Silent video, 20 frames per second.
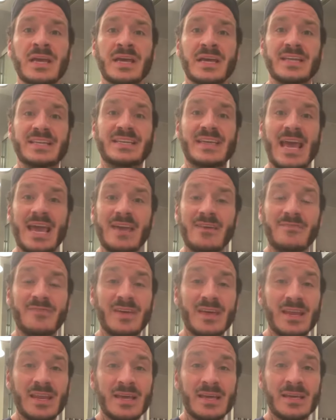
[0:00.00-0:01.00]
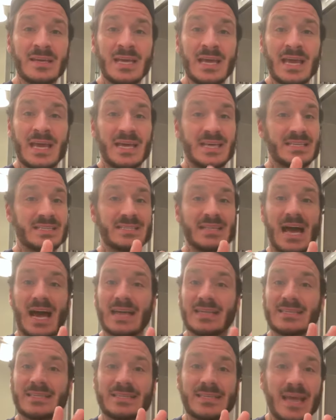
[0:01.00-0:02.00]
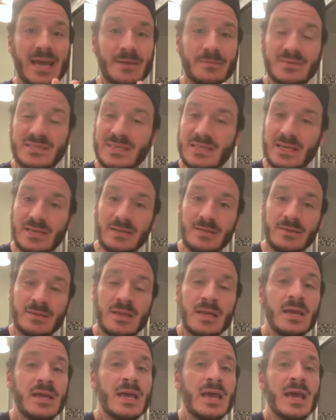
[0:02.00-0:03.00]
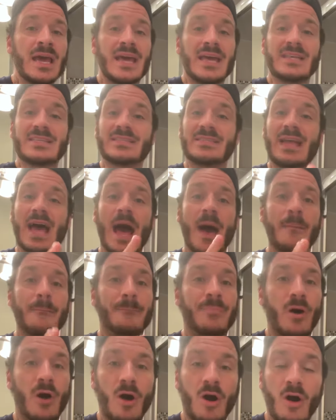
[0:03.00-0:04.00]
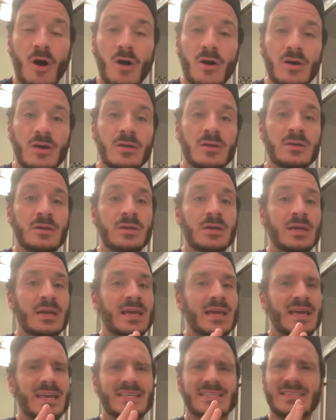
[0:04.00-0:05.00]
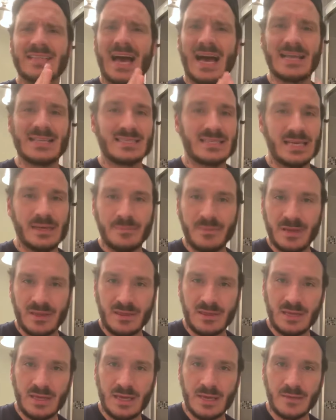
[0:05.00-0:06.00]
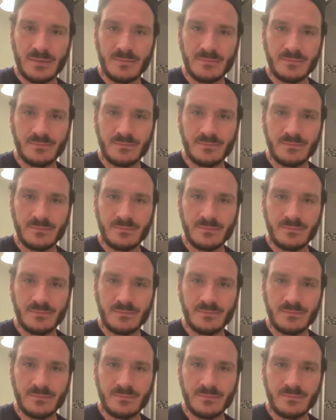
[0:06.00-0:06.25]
David is not Samson, is not Paul, is not Timothy,